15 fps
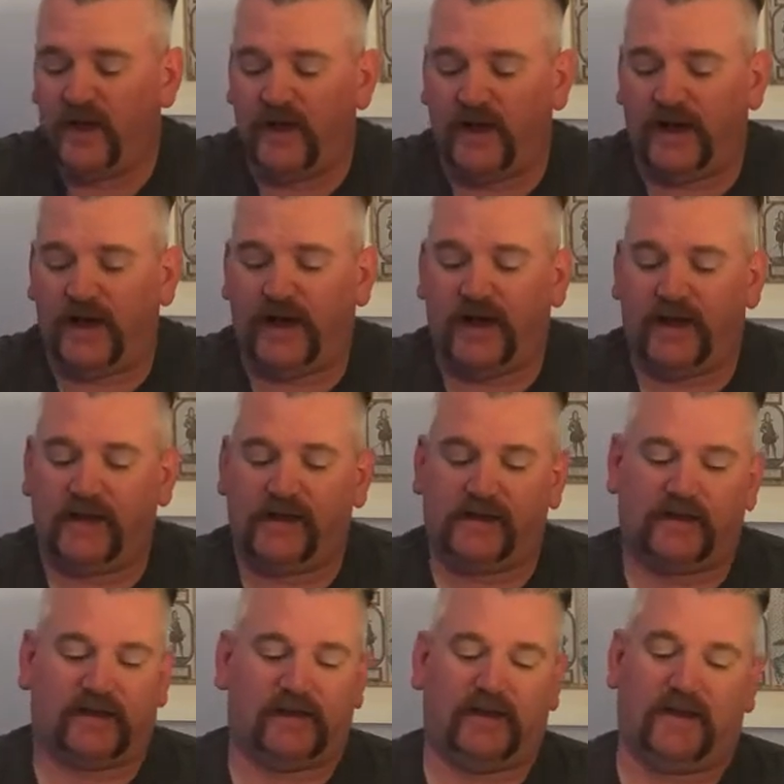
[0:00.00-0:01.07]

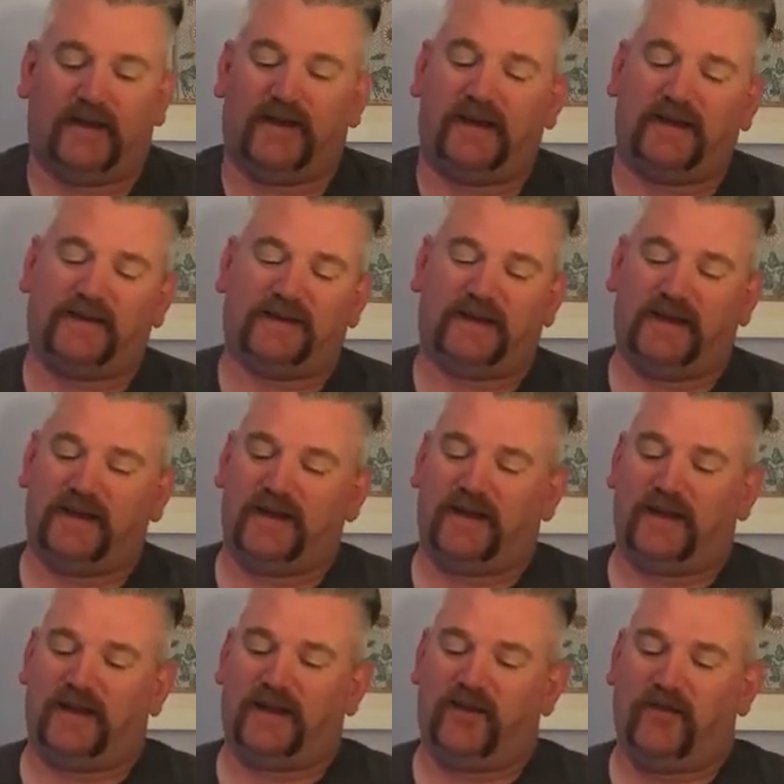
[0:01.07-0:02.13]
and I had
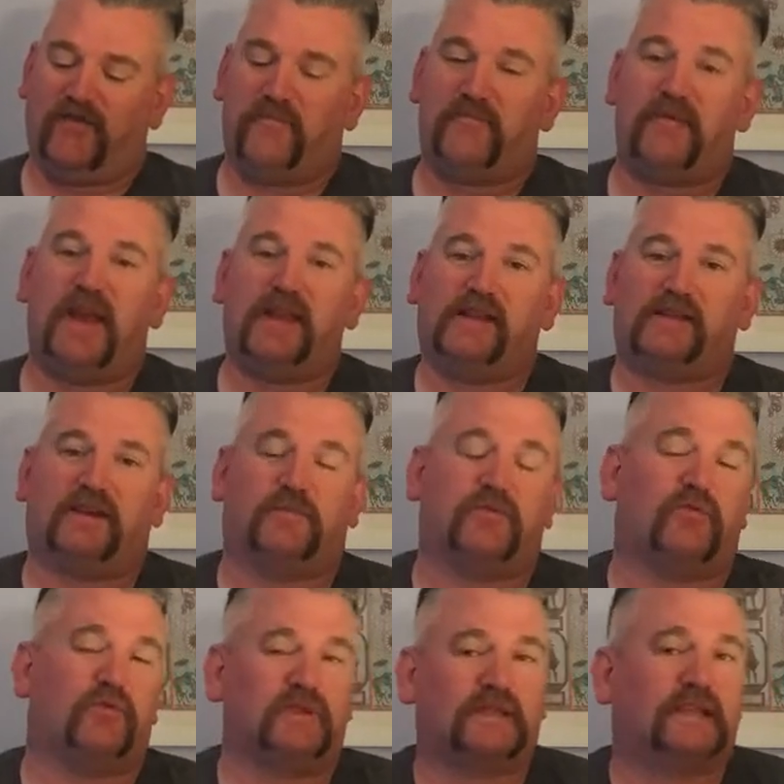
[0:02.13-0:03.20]
a lot of pent up
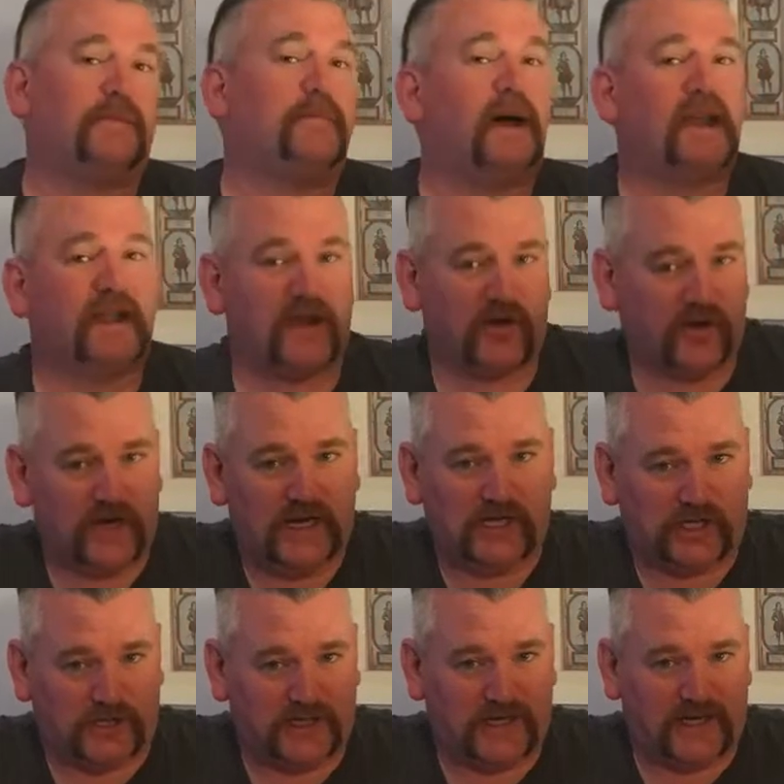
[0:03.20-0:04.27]
whisky buying
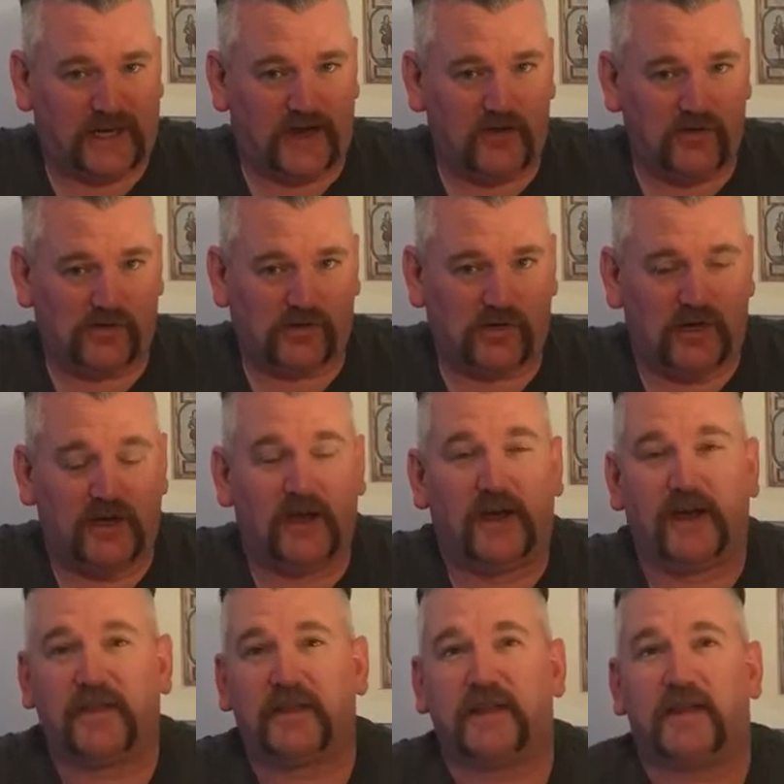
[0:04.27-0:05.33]
aggression to get out.
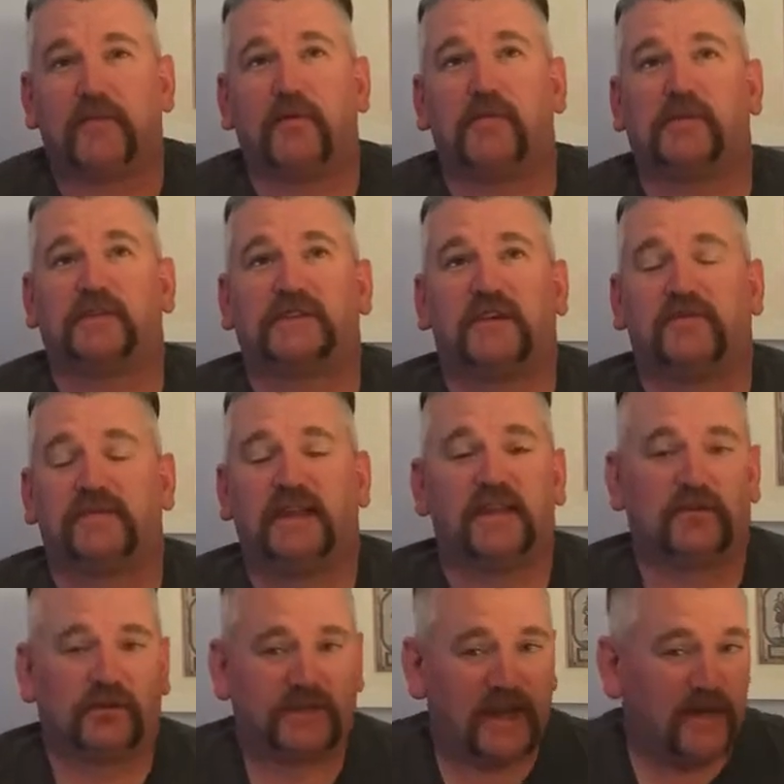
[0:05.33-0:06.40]
I think I bought myself 9
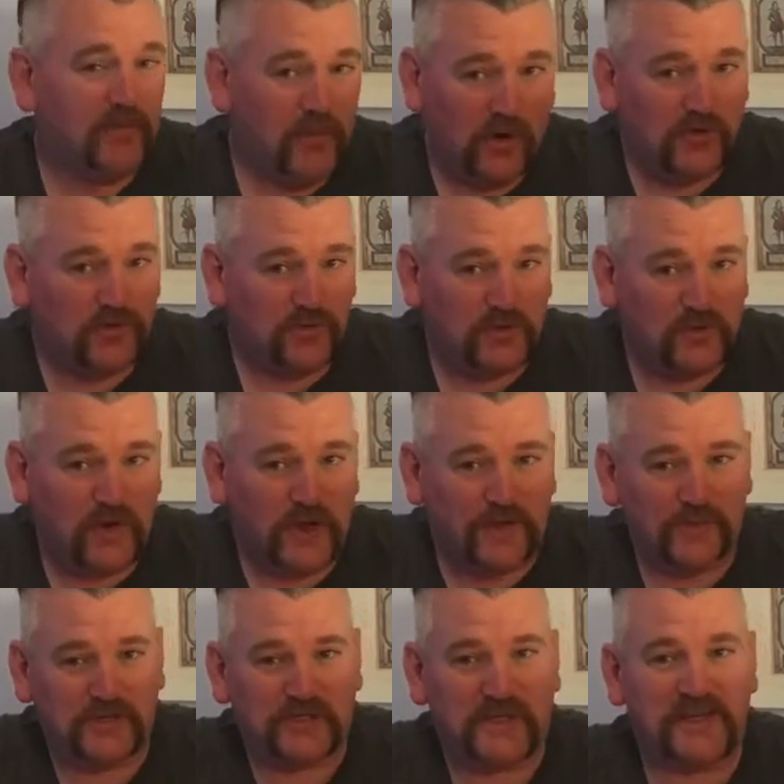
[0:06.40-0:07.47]
or 10 bottles while I
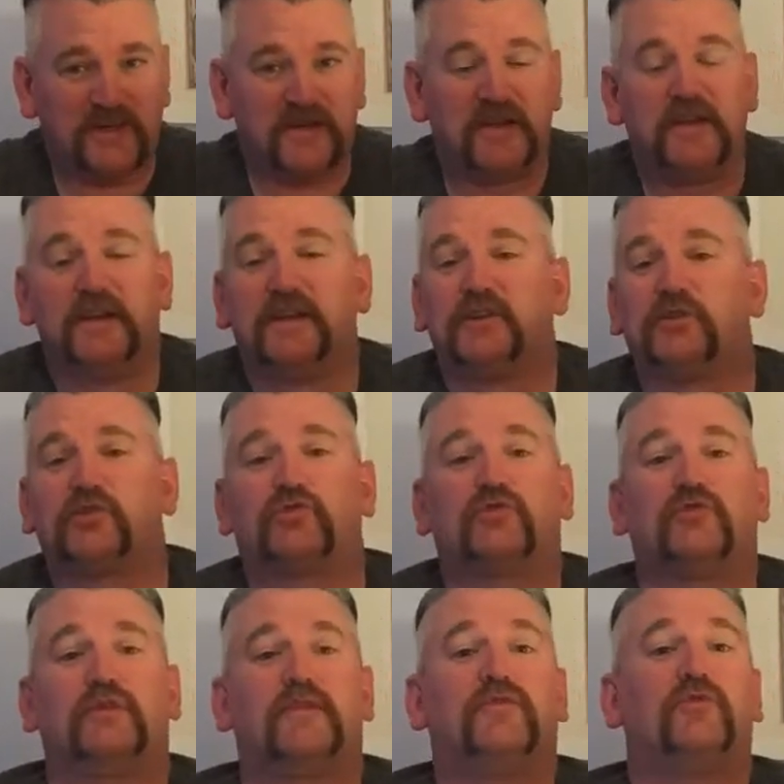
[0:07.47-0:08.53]
was there.
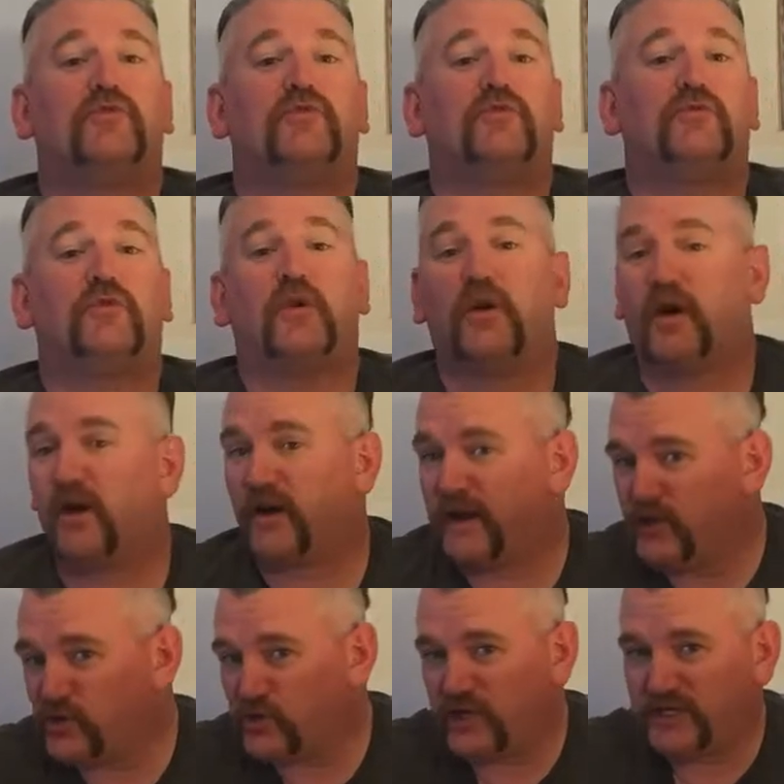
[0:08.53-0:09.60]
So if you are
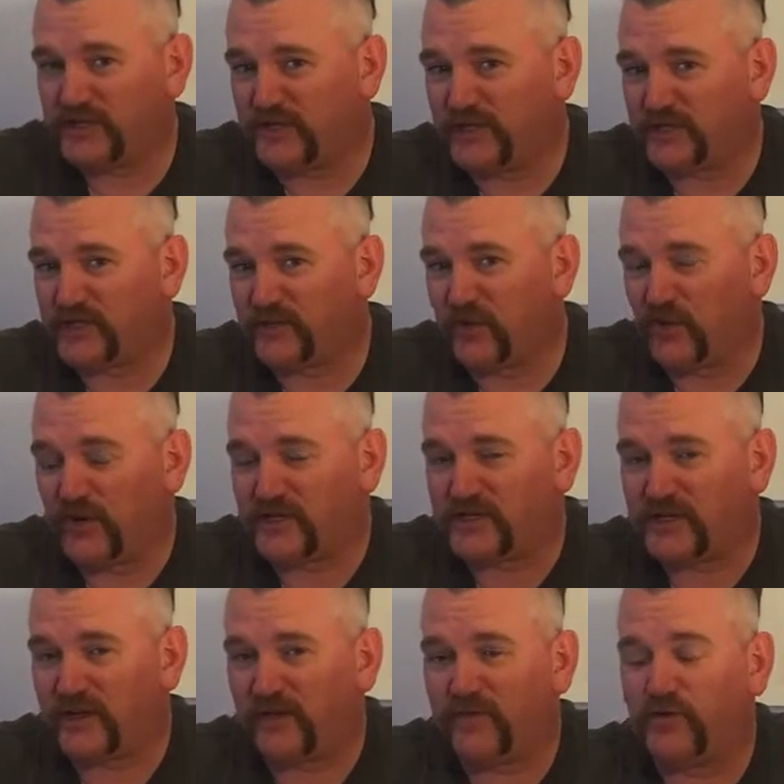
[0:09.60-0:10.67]
interested in some more
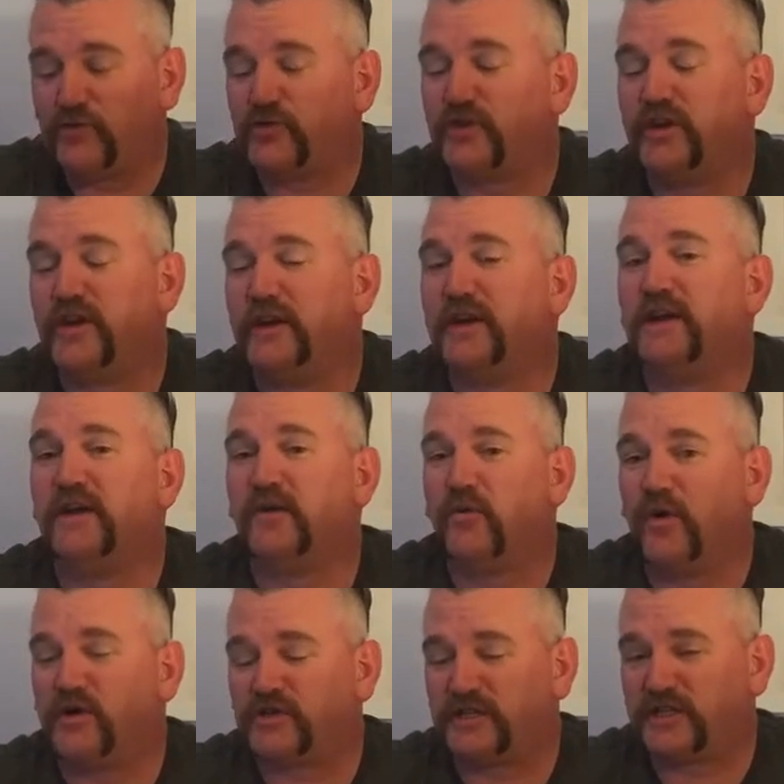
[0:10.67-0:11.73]
whisky reviews,
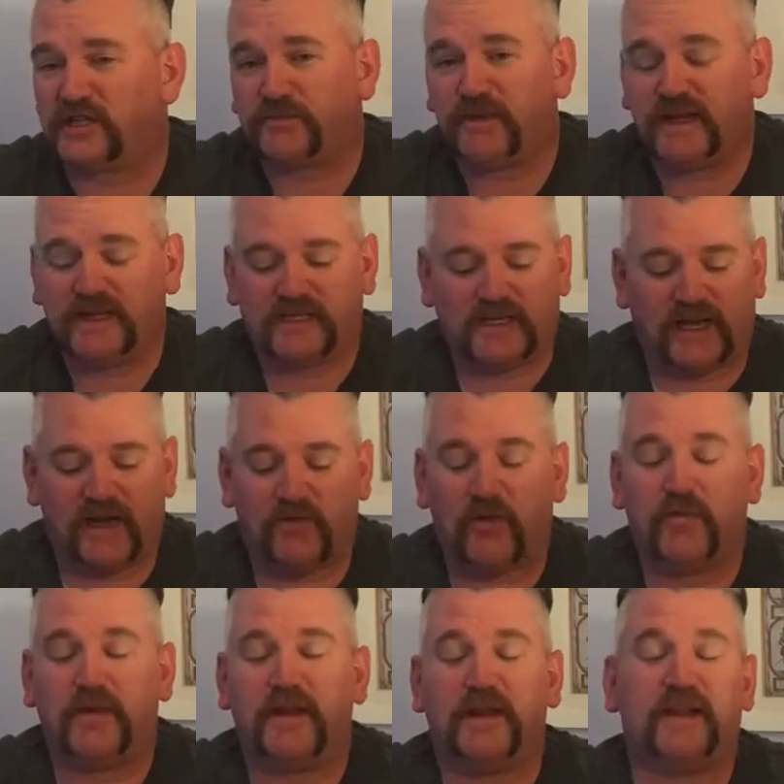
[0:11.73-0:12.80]
watch this space. I will
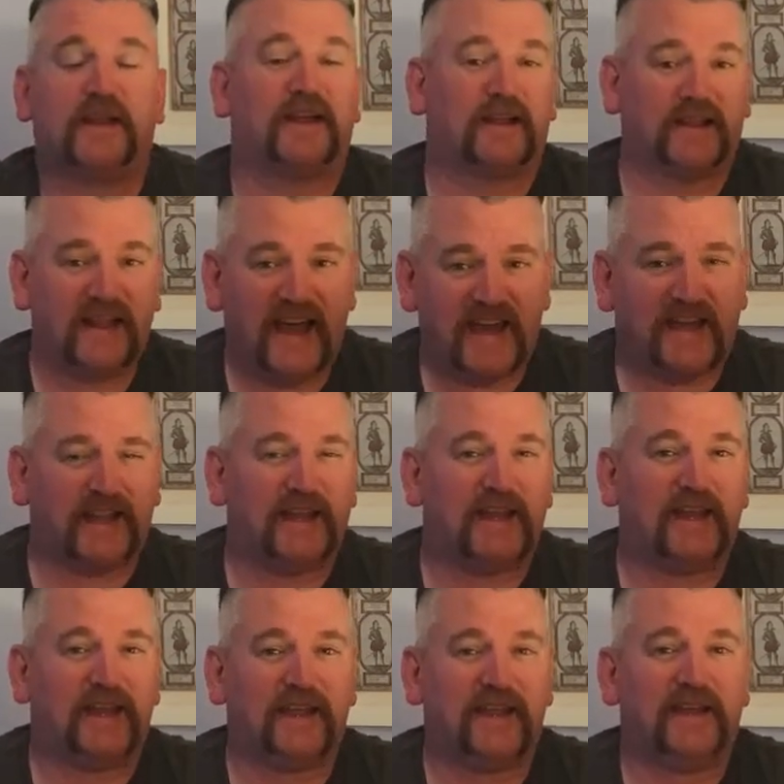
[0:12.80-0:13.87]
be gladly